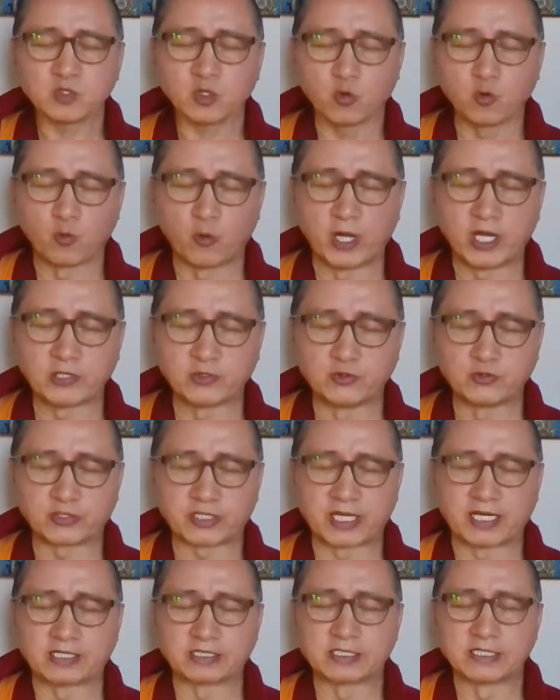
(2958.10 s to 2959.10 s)
where you
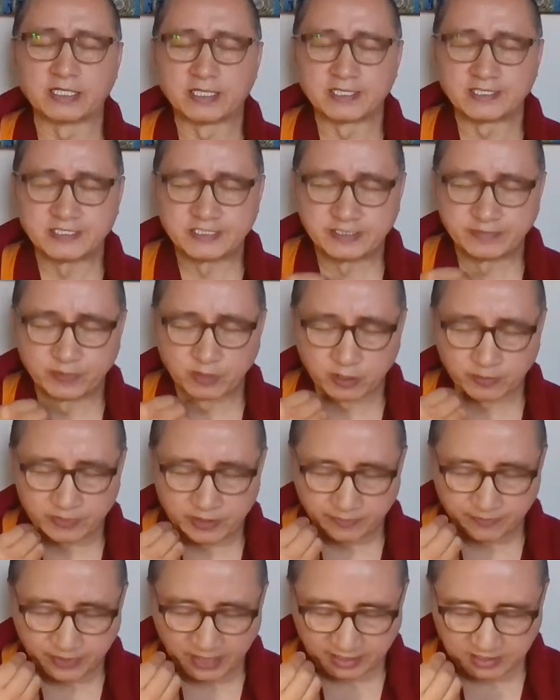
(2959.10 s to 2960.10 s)
can develop
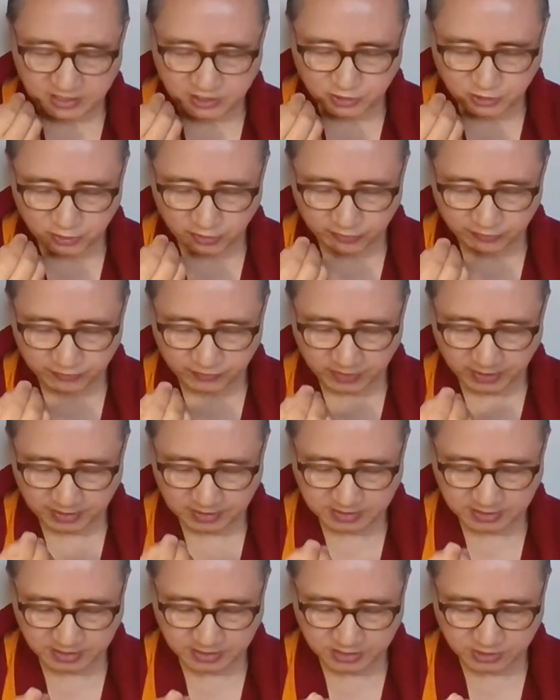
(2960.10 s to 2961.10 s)
the practice of
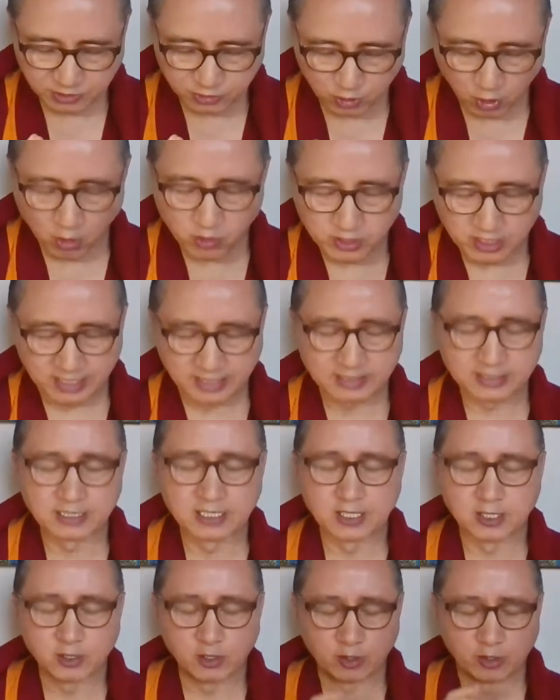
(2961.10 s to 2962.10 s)
such as Tong Len,
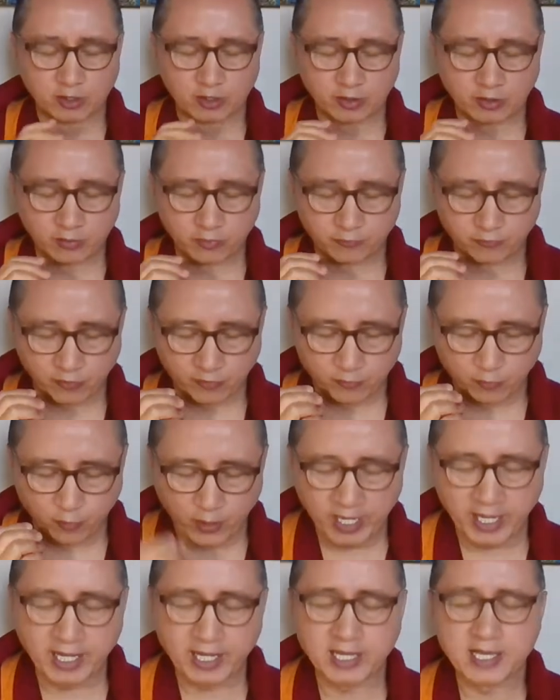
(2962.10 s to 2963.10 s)
from
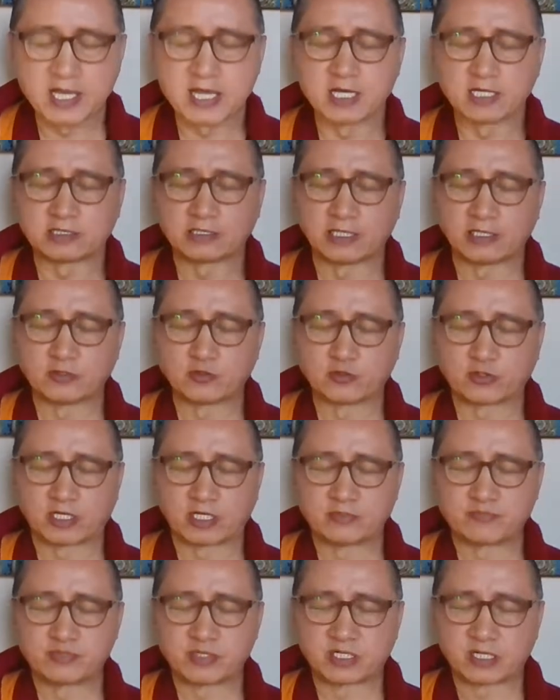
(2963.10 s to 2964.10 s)
where that you
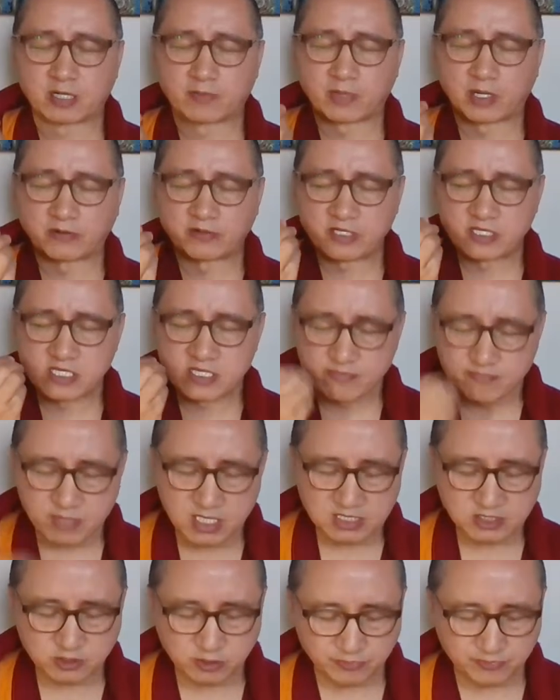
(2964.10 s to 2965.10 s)
can bring about
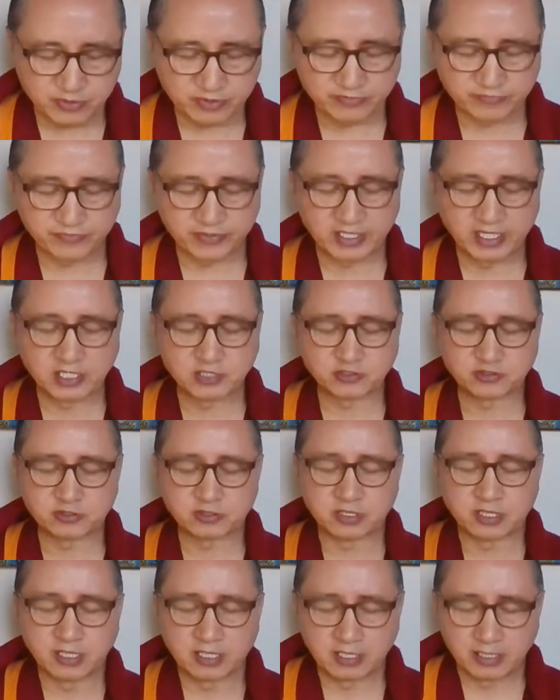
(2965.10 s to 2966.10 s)
immense of
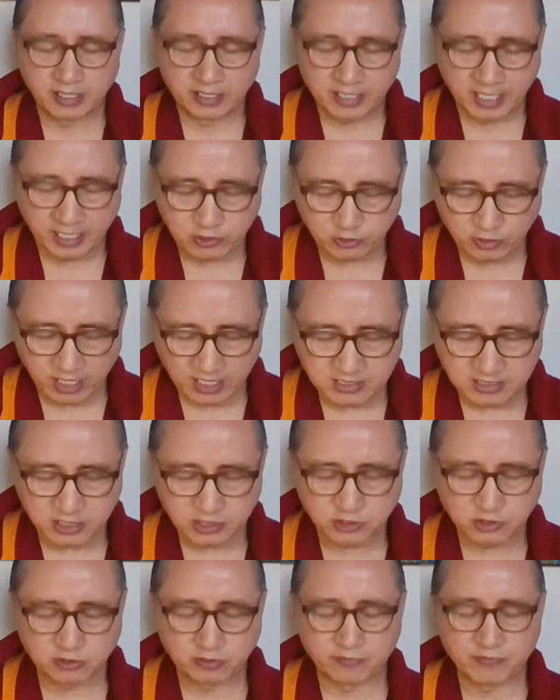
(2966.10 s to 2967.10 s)
purification and
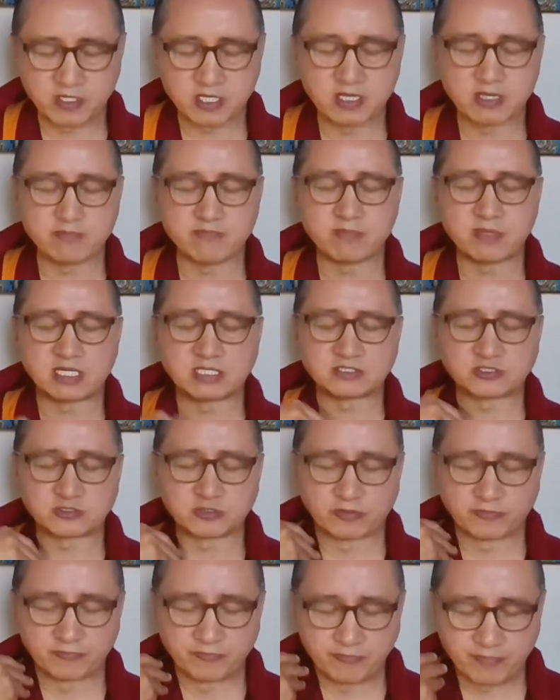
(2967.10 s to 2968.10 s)
actualization of immense
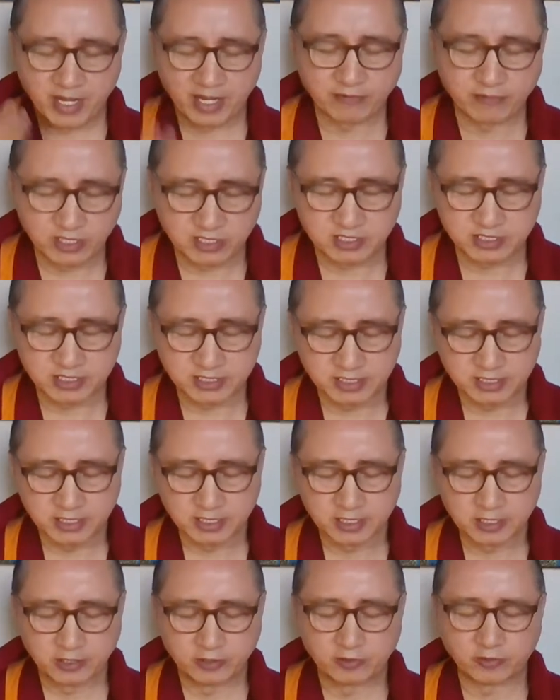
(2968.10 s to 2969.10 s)
of merit.
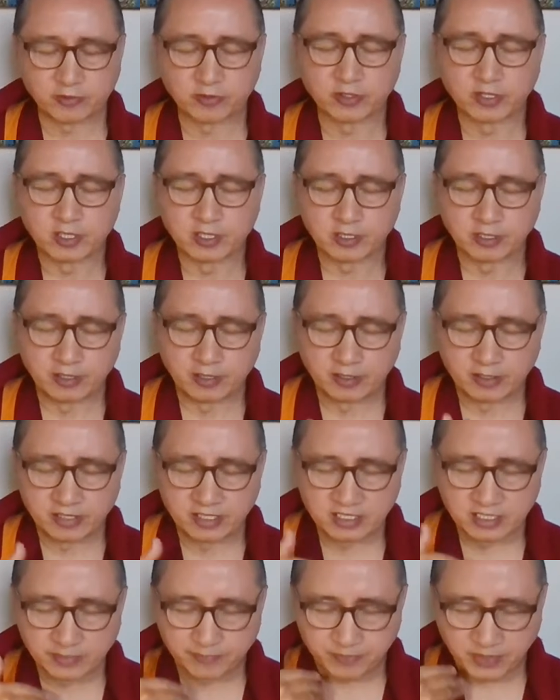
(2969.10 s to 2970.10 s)
In
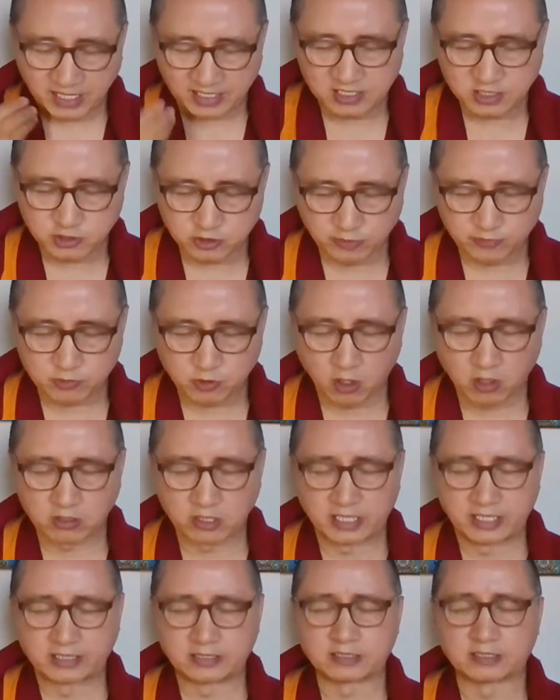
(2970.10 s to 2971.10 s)
the practice of Tong
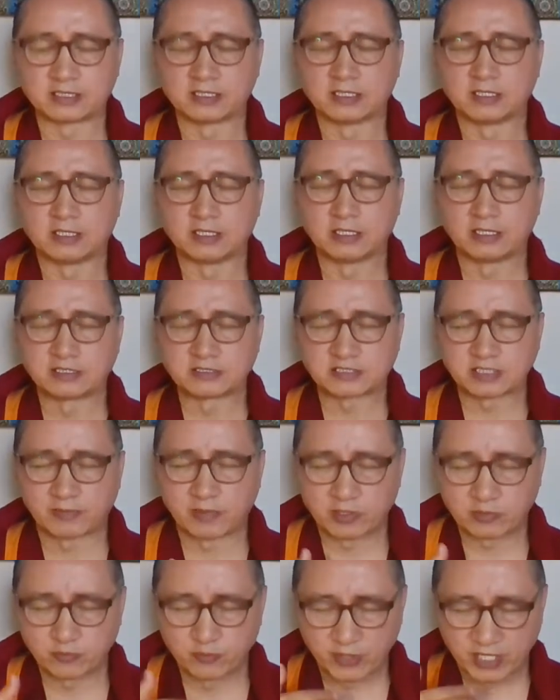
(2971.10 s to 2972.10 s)
Len,
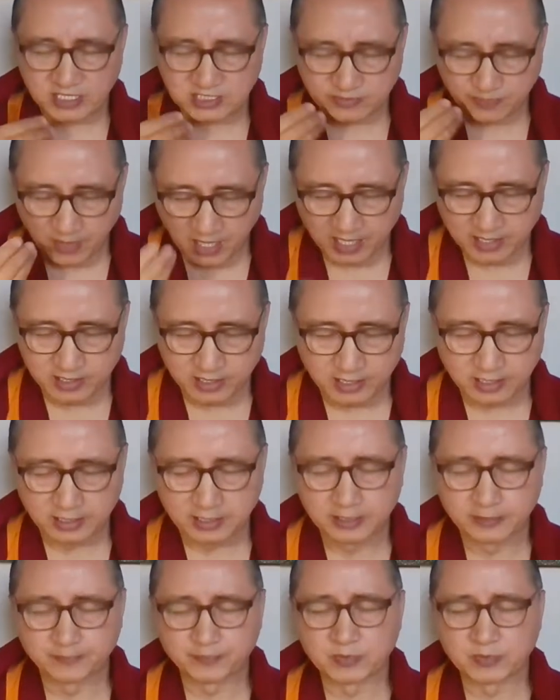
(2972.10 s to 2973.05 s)
someone who aspire